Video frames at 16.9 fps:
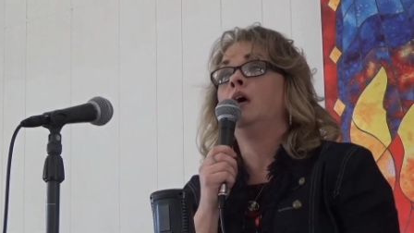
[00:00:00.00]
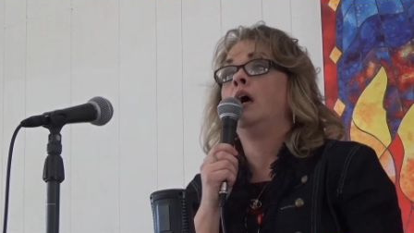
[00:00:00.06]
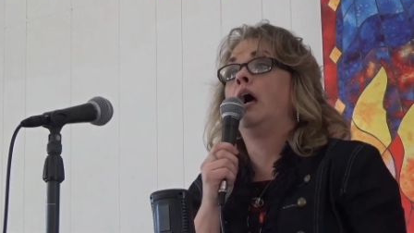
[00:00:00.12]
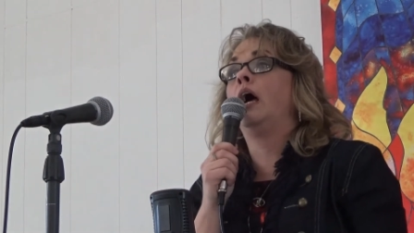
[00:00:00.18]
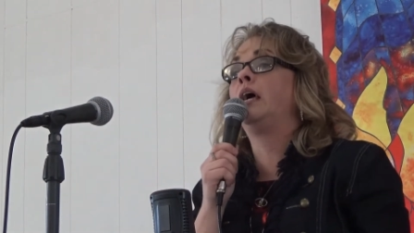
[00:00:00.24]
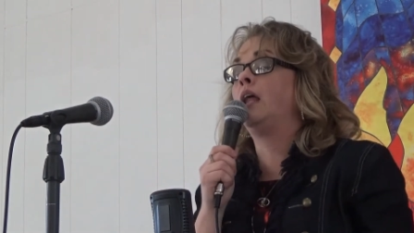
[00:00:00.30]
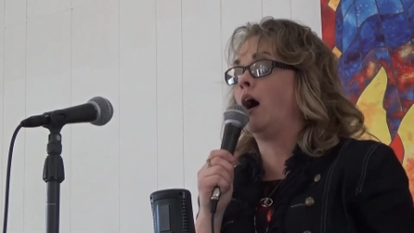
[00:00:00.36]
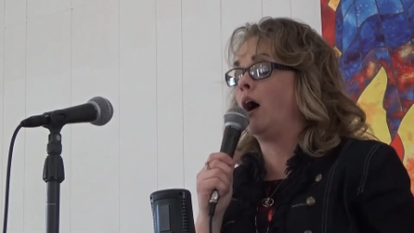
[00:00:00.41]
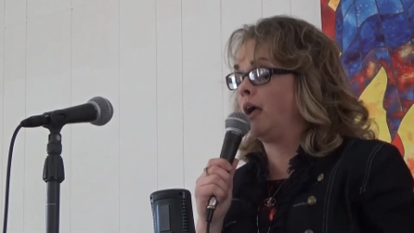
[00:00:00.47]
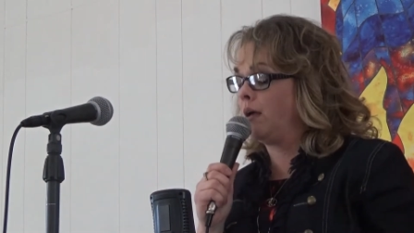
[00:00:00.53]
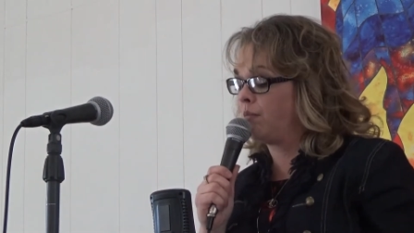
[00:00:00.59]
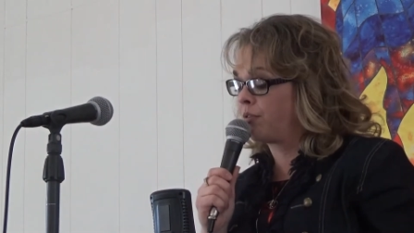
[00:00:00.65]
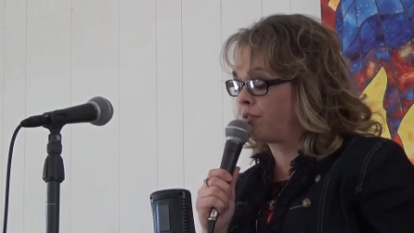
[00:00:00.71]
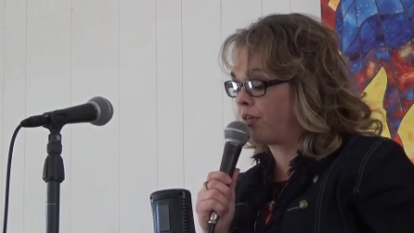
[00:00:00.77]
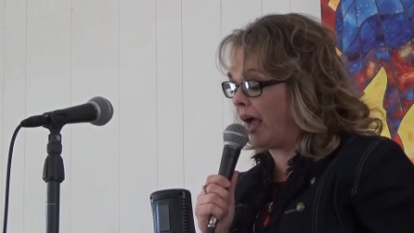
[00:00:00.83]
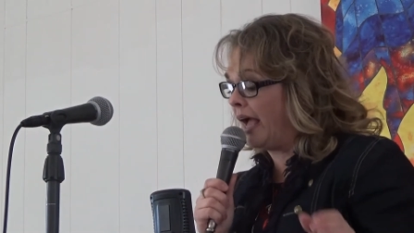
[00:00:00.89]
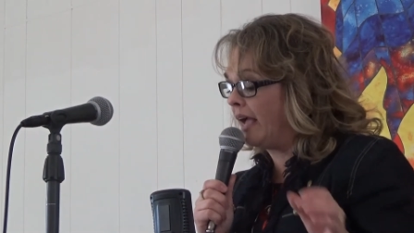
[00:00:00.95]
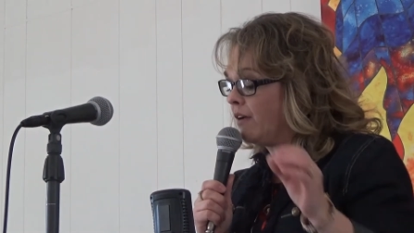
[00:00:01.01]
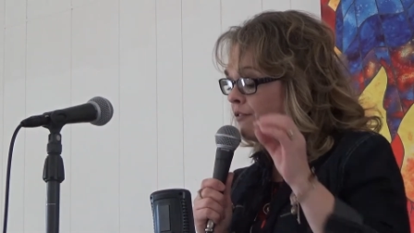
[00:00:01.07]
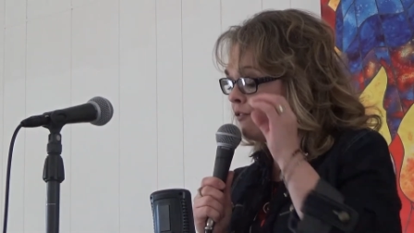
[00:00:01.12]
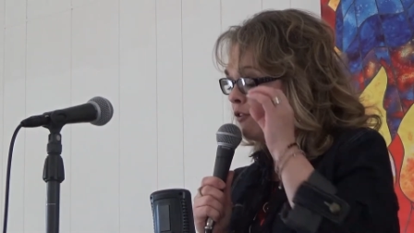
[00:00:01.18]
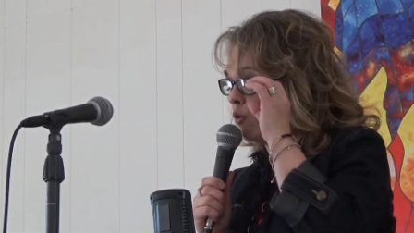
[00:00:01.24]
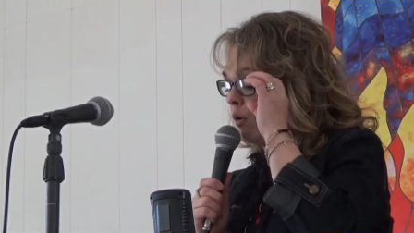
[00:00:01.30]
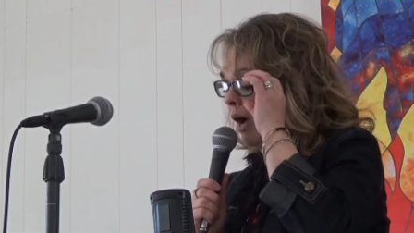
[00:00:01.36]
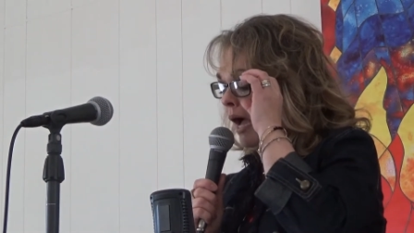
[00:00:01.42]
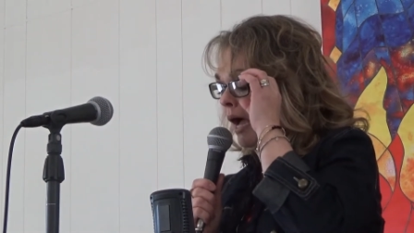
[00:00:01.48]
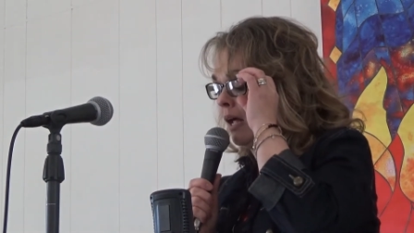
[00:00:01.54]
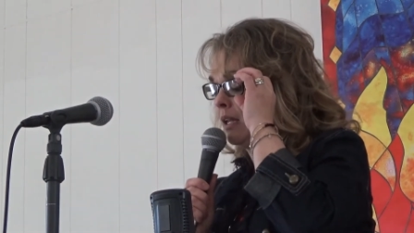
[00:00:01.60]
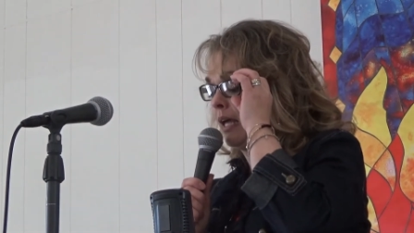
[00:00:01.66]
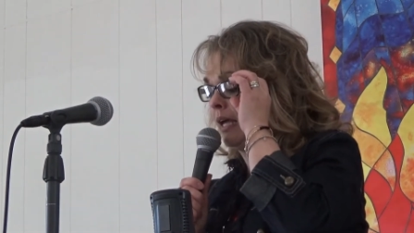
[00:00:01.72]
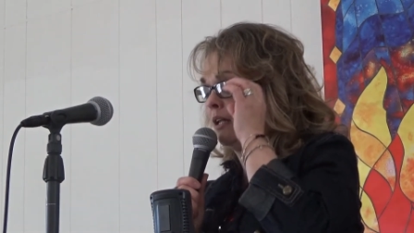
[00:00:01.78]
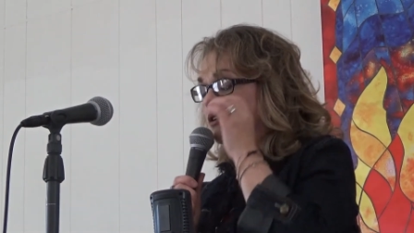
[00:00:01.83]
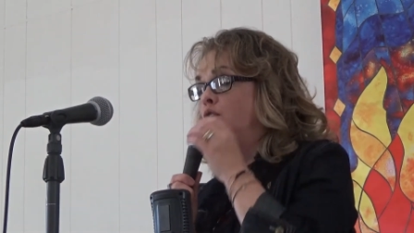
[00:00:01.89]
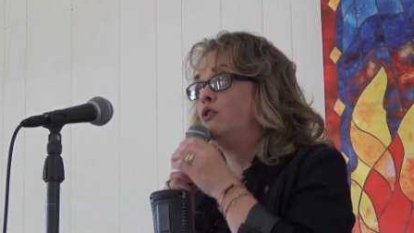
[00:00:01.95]
And I am thankful,
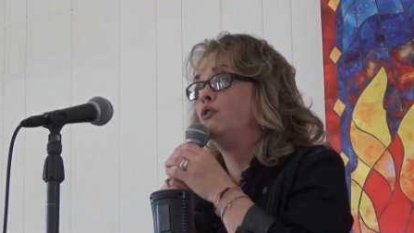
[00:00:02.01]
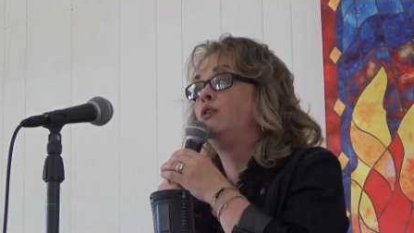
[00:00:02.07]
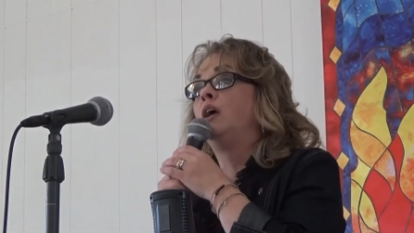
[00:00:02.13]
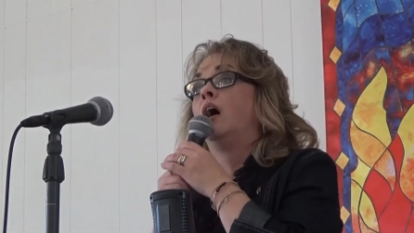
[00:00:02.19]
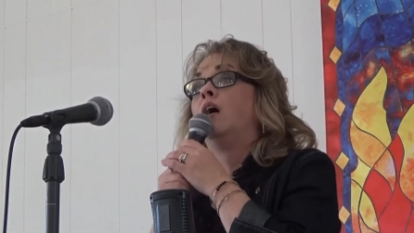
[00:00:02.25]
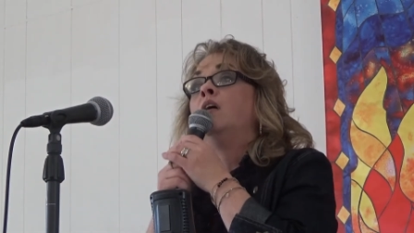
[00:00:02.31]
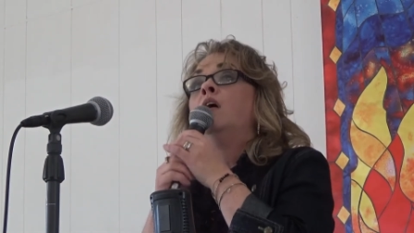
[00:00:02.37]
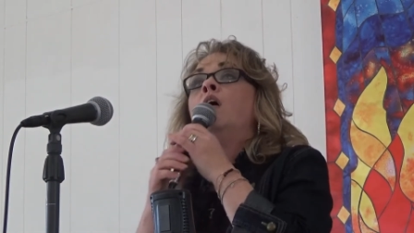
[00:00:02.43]
hallelujah,